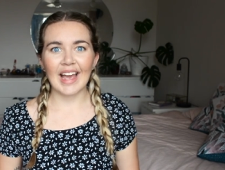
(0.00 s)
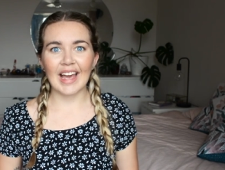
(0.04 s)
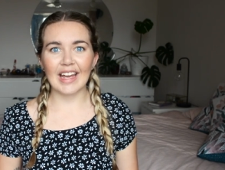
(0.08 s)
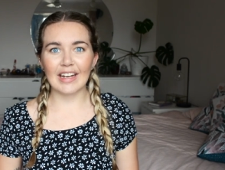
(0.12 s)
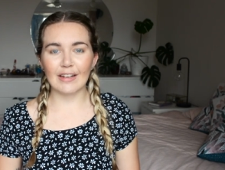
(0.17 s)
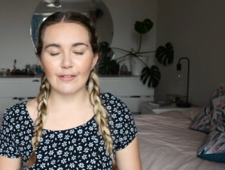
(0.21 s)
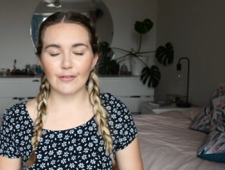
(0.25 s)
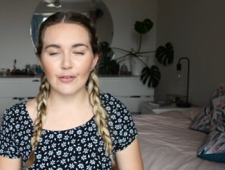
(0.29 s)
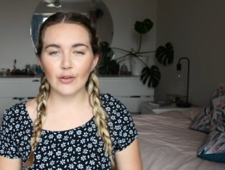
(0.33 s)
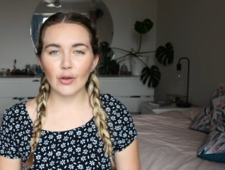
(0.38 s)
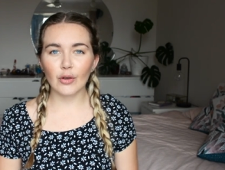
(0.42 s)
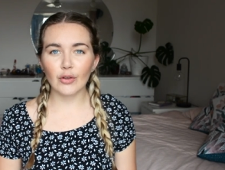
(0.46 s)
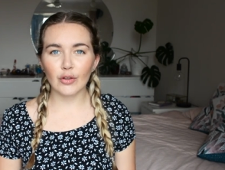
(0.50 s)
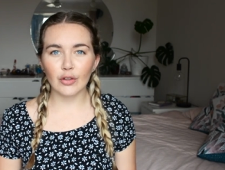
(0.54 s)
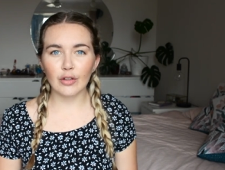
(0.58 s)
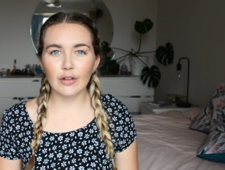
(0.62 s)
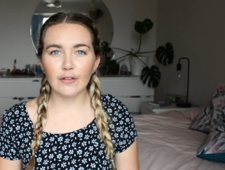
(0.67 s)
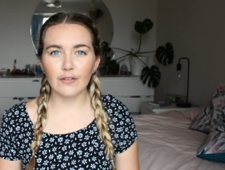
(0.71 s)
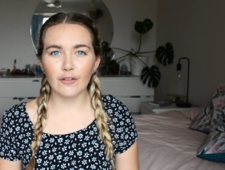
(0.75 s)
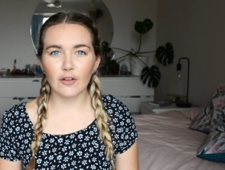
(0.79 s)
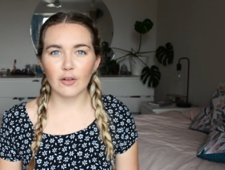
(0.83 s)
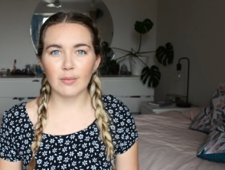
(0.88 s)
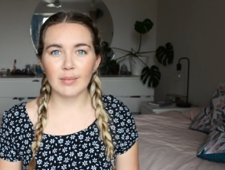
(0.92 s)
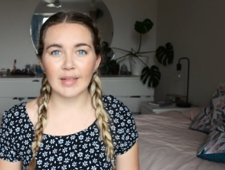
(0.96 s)
And if your
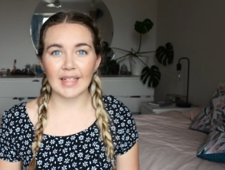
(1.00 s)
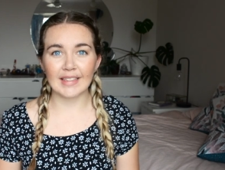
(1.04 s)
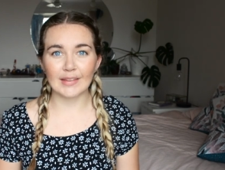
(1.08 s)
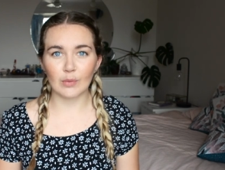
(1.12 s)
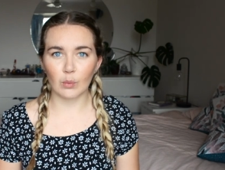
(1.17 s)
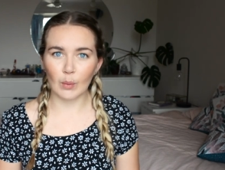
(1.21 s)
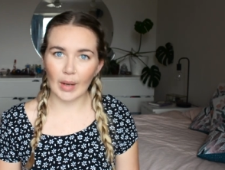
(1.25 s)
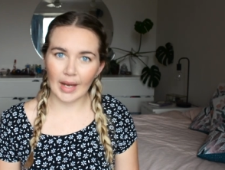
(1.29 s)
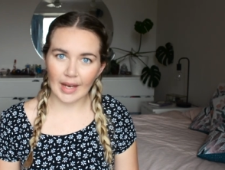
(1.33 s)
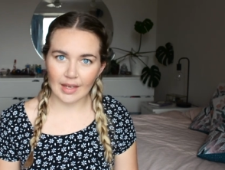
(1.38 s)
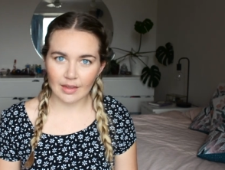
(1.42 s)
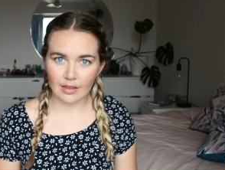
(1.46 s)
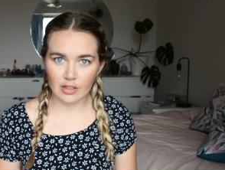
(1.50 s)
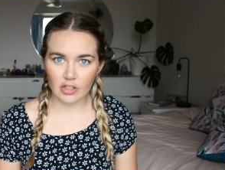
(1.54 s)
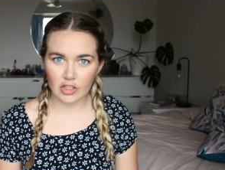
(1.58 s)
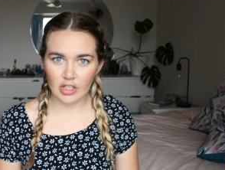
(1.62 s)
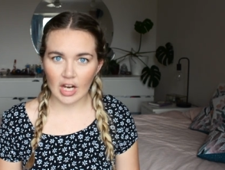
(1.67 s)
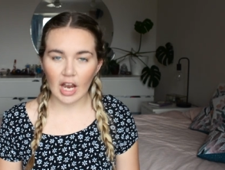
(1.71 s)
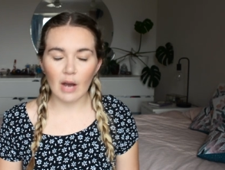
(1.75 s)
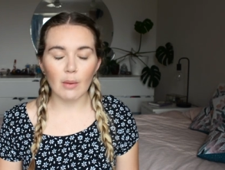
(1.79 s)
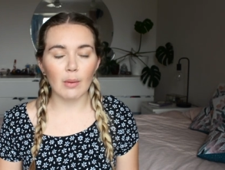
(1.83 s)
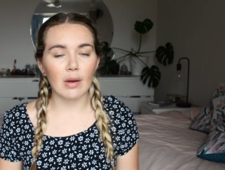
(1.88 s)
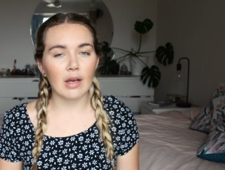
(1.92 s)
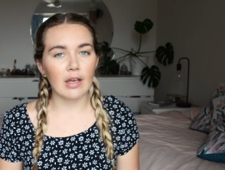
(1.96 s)
uniform gets wet in the
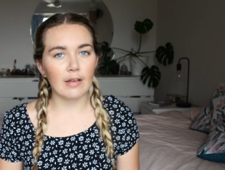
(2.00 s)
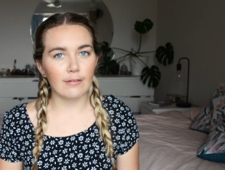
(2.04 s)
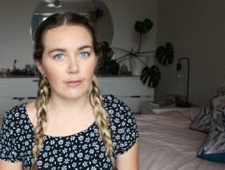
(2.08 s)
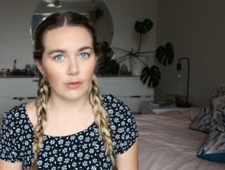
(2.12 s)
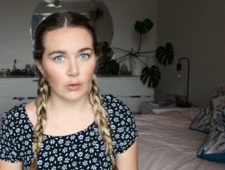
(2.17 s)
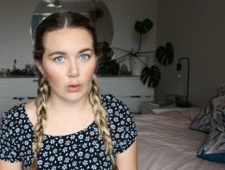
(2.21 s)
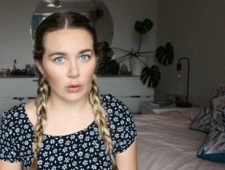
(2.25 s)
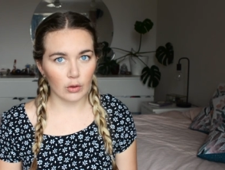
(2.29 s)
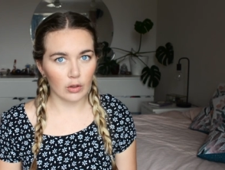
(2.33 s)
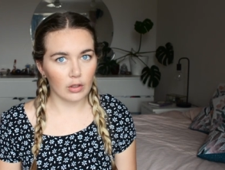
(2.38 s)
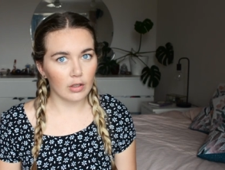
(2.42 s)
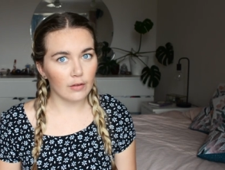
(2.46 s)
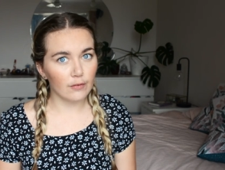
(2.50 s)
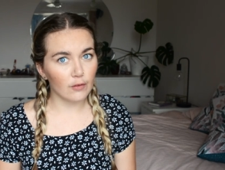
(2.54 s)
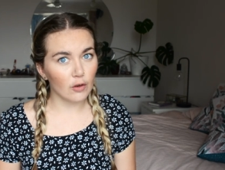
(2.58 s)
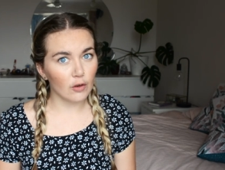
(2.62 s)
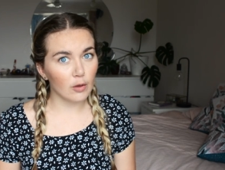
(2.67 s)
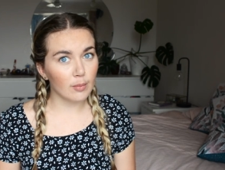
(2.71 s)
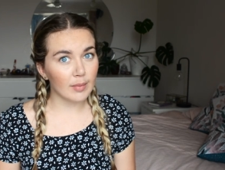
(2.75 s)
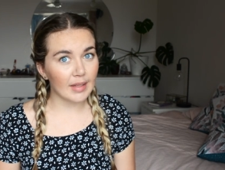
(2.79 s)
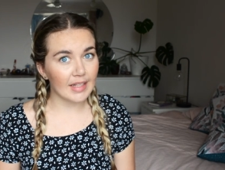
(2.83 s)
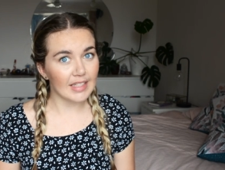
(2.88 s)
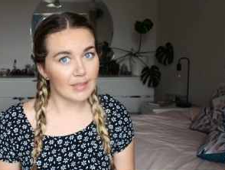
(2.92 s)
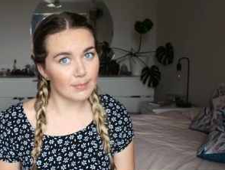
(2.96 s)
shower, if your
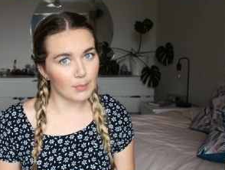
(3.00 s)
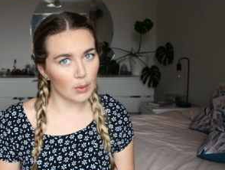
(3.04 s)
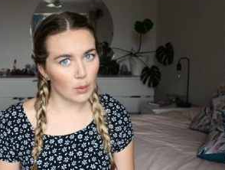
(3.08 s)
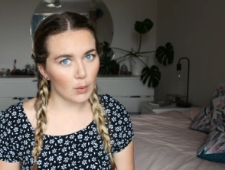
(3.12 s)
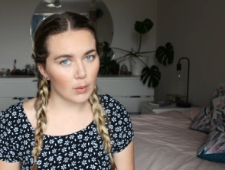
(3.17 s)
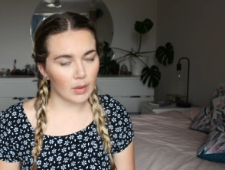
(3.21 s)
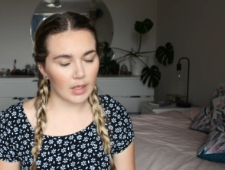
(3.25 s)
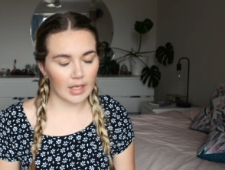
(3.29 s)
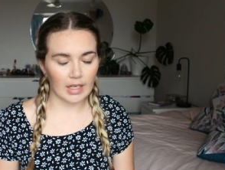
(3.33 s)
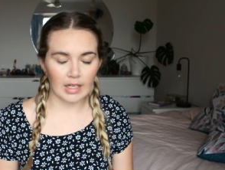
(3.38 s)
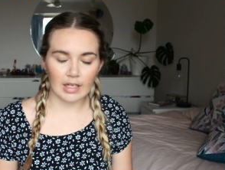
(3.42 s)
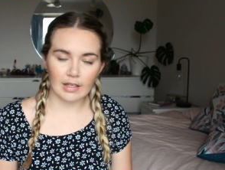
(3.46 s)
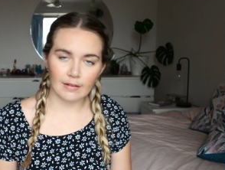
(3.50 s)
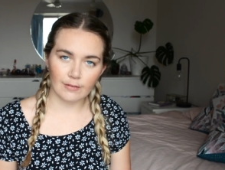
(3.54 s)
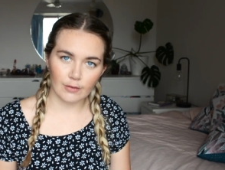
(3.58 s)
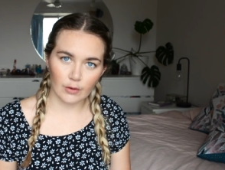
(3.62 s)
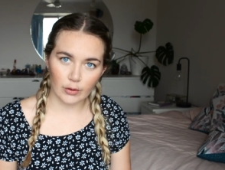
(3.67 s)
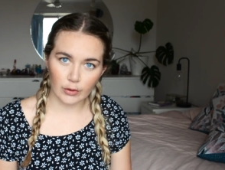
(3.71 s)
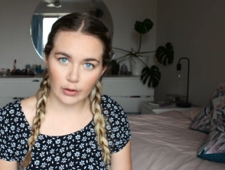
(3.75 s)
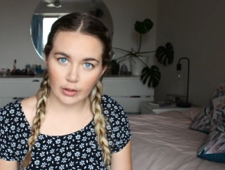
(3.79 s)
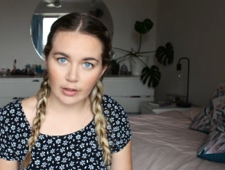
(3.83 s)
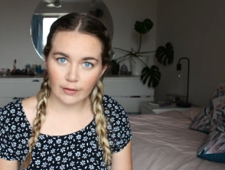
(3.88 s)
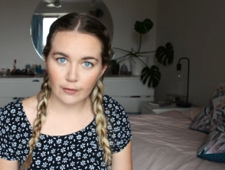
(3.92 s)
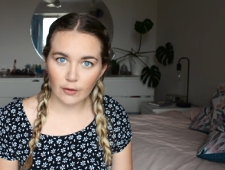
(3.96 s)
uniform gets poo on it, if
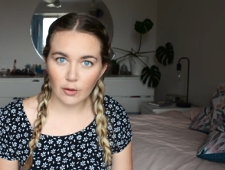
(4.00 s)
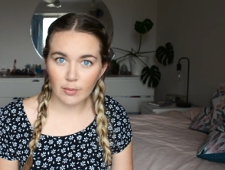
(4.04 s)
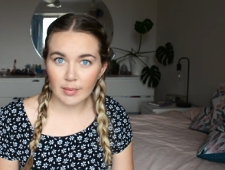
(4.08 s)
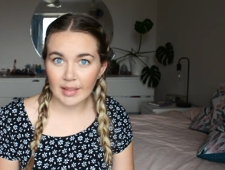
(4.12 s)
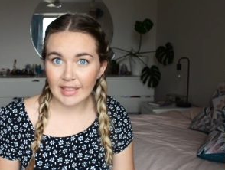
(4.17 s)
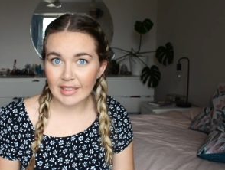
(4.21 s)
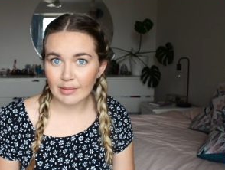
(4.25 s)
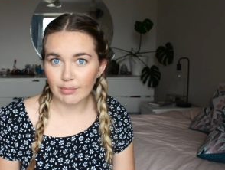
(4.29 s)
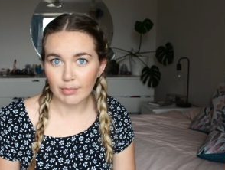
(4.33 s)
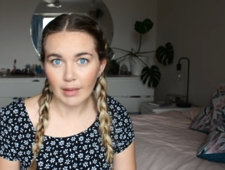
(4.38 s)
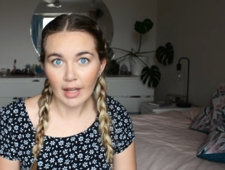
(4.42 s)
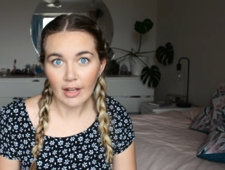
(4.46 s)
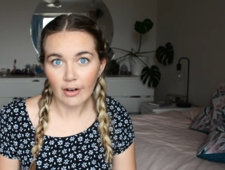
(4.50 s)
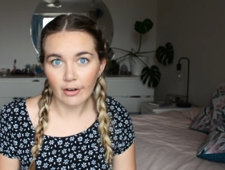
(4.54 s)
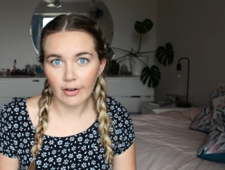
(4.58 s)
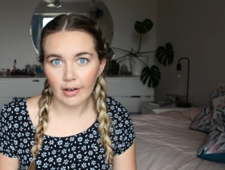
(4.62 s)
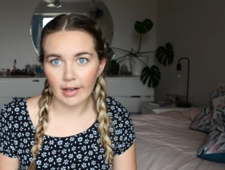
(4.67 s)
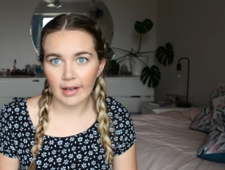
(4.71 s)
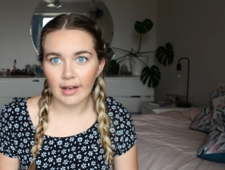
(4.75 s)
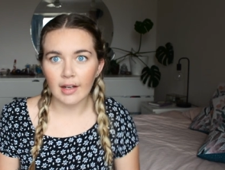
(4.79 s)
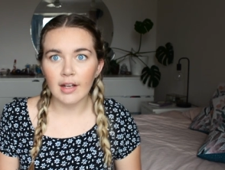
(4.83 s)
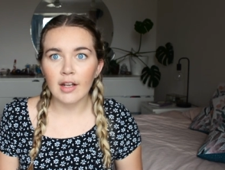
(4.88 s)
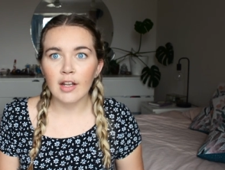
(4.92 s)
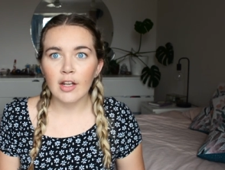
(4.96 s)
your uniform gets blood on it,